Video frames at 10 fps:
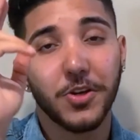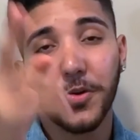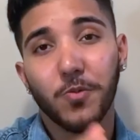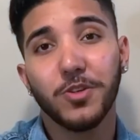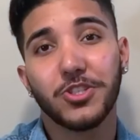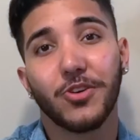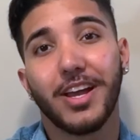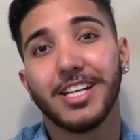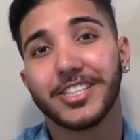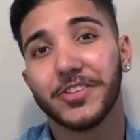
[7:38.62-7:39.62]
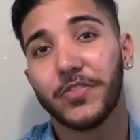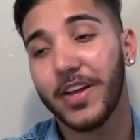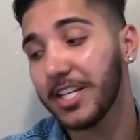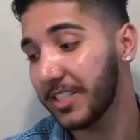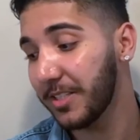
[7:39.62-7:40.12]
with your handsome
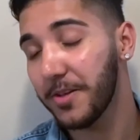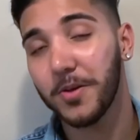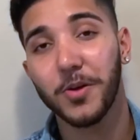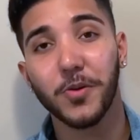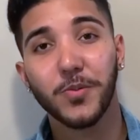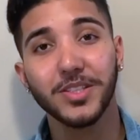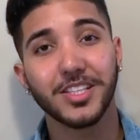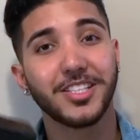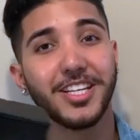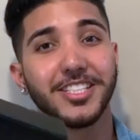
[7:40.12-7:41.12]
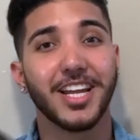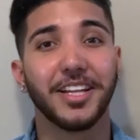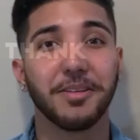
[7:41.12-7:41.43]
face with the Tiege Hanley